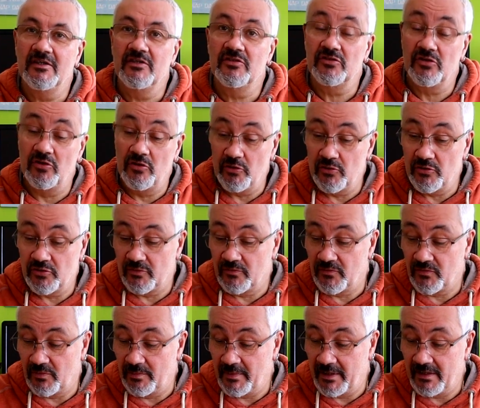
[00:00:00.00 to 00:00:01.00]
solution
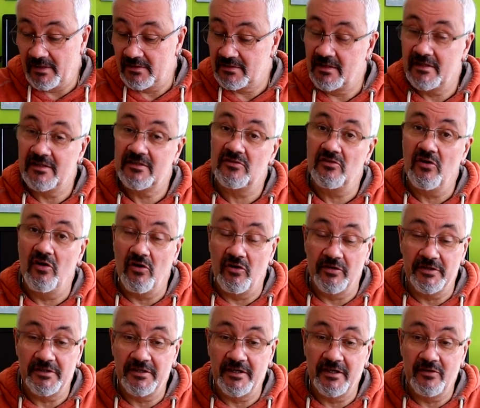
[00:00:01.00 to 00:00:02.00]
for me. I said it's not
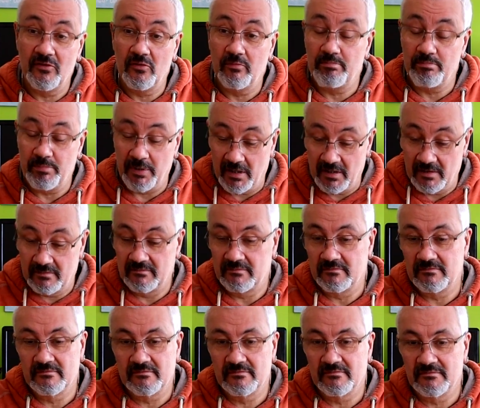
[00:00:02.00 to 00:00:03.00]
ideal, but
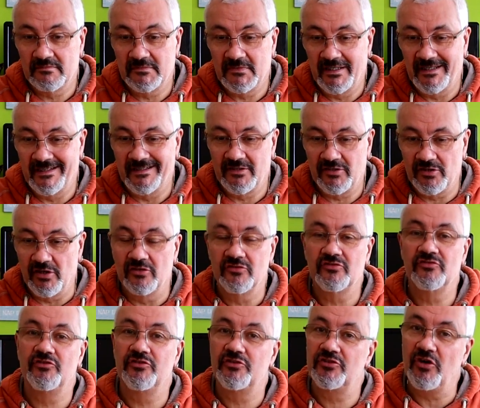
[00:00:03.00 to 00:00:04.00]
it
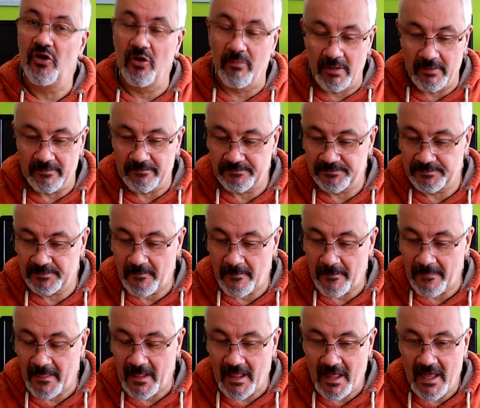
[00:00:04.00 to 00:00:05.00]
does the job.
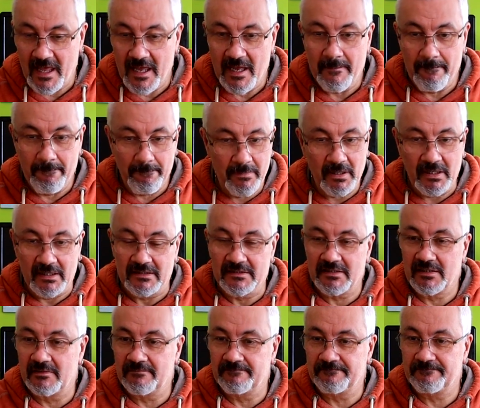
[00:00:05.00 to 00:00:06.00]
But